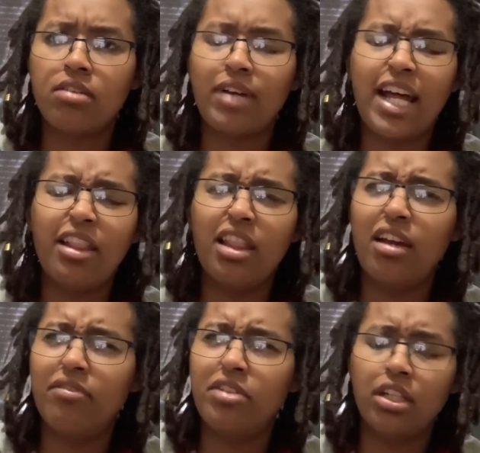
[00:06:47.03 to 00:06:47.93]
I
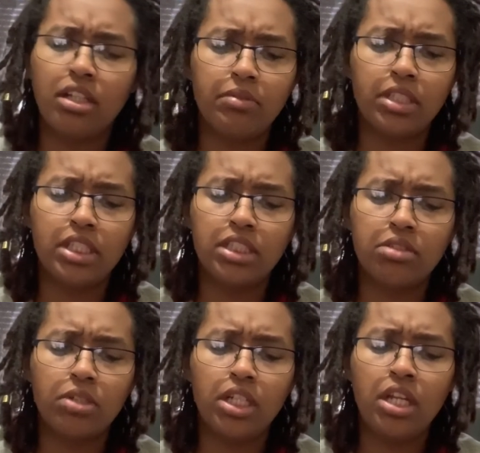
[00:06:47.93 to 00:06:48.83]
love dealing with this
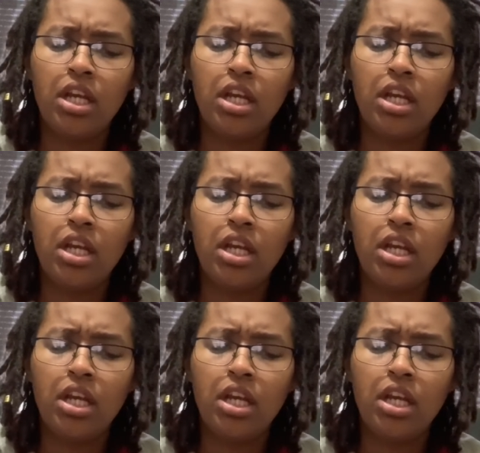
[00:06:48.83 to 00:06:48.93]
one.